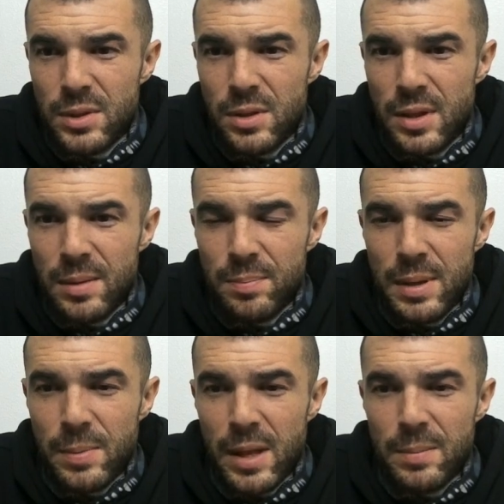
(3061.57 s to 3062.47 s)
do you think
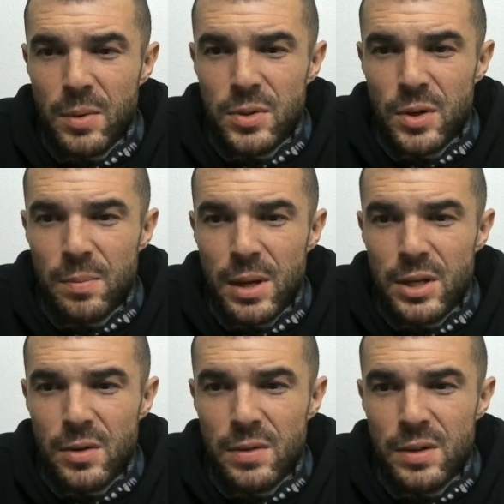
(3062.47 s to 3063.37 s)
people like Mozart,
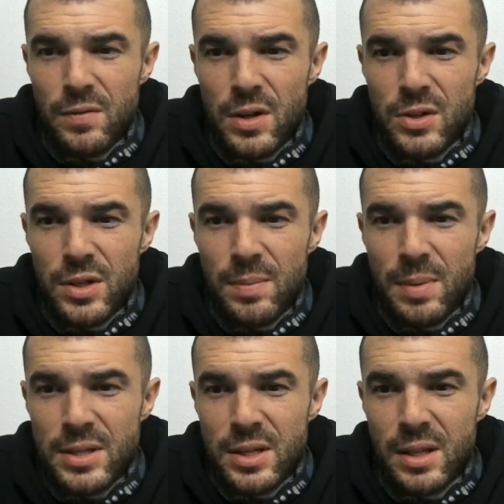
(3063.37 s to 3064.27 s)
Beethoven, Da Vinci,
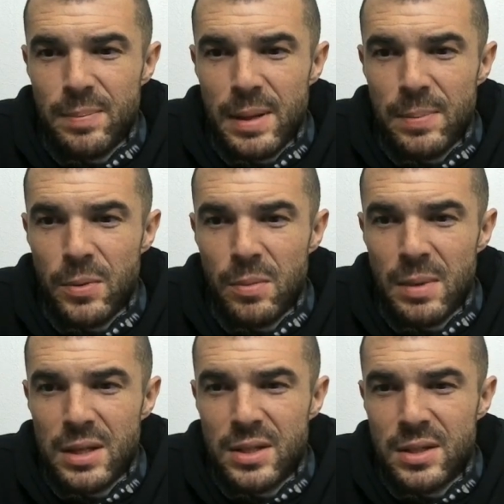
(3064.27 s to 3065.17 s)
basically people who
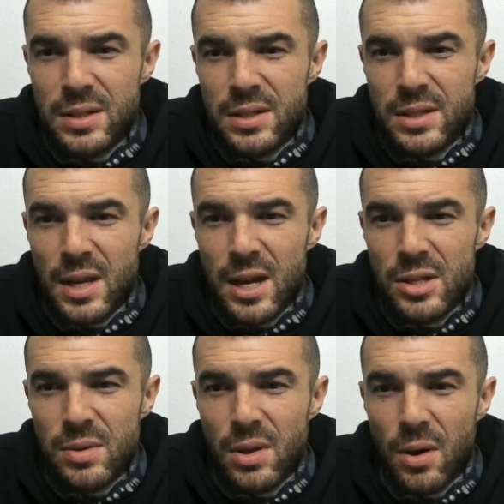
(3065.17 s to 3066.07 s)
mixed
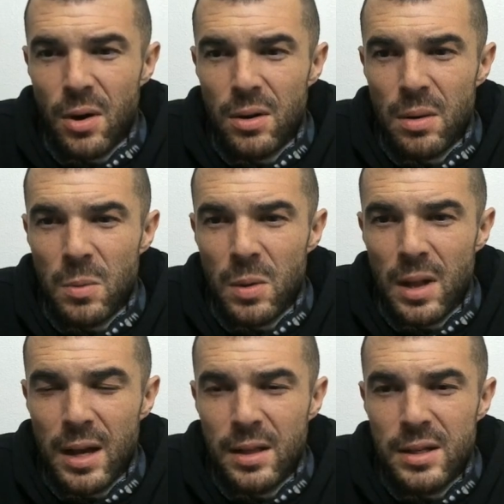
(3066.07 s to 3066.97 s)
science with art, are more
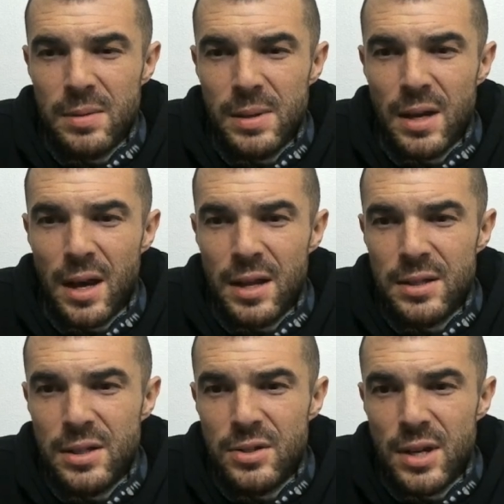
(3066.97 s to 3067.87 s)
likely to be
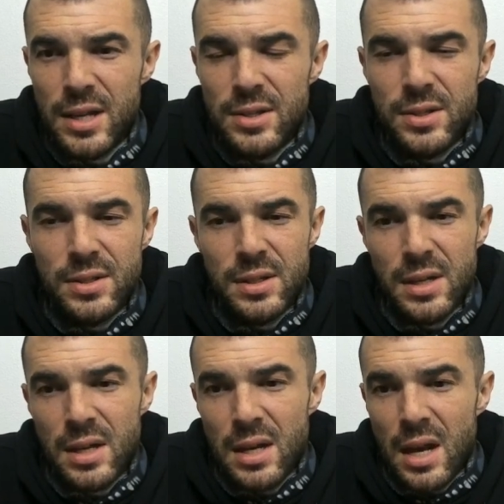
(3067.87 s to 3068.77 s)
INTJs?
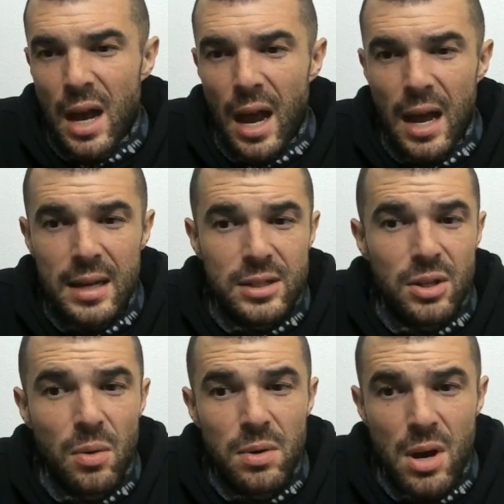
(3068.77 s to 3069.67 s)
I
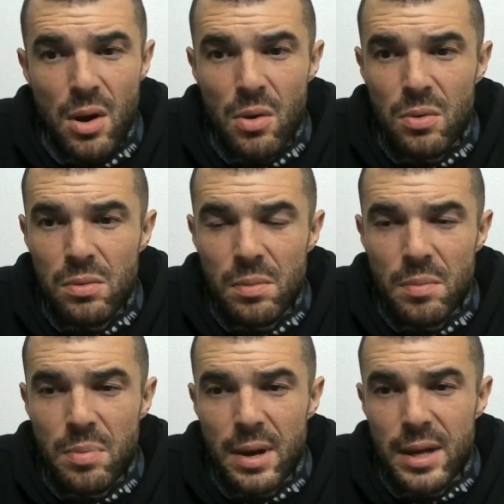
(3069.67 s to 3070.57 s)
don't know,
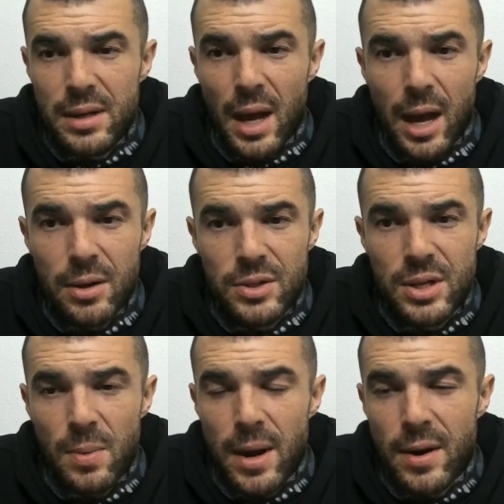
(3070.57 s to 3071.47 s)
but I don't
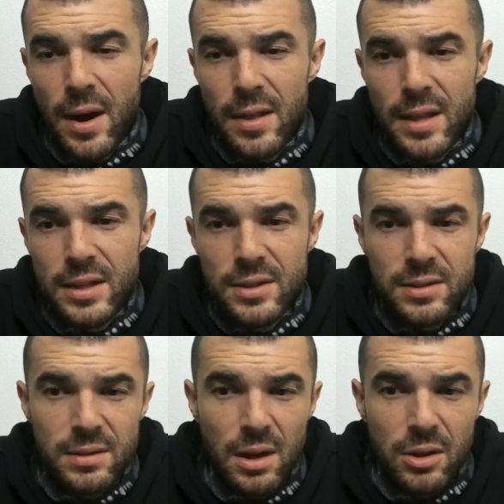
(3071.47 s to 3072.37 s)
see why not.
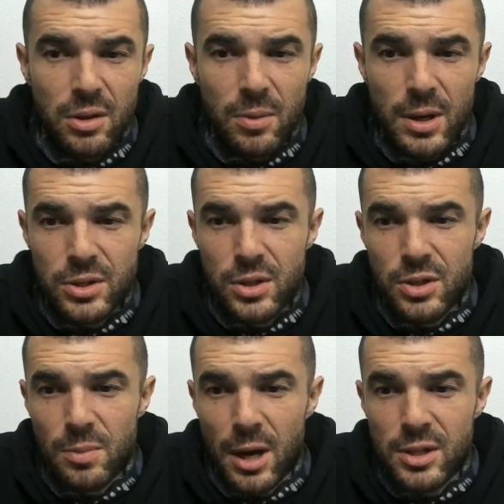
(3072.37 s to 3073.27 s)
That's a good question,
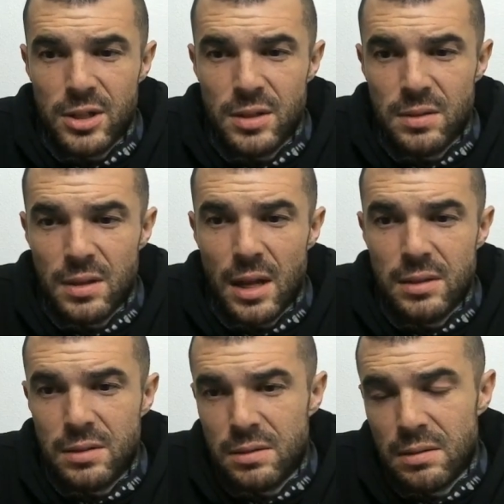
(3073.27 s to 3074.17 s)
Jumaji.
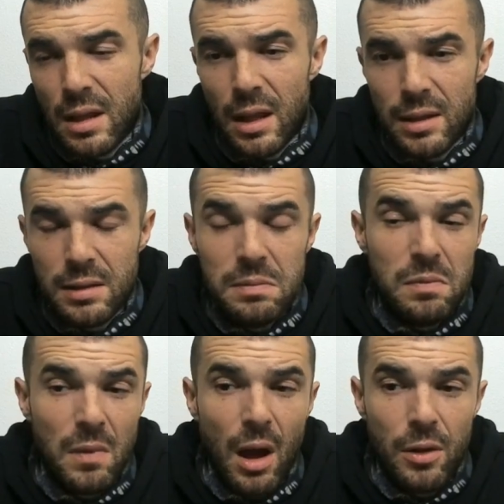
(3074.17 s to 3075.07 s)
That's uh,
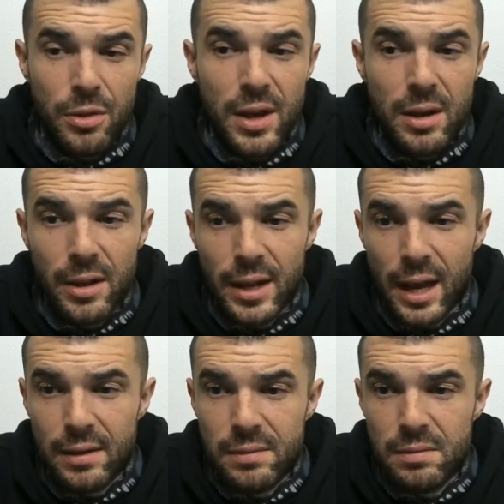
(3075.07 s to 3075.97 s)
I'll think on
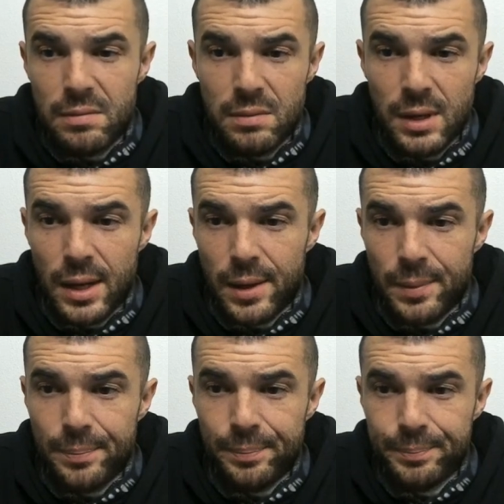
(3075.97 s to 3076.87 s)
that.
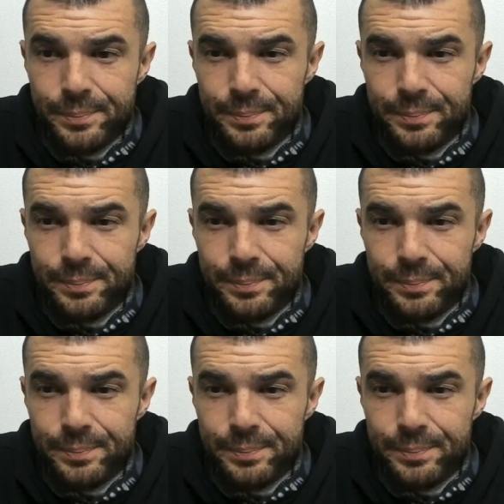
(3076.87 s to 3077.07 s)
Um,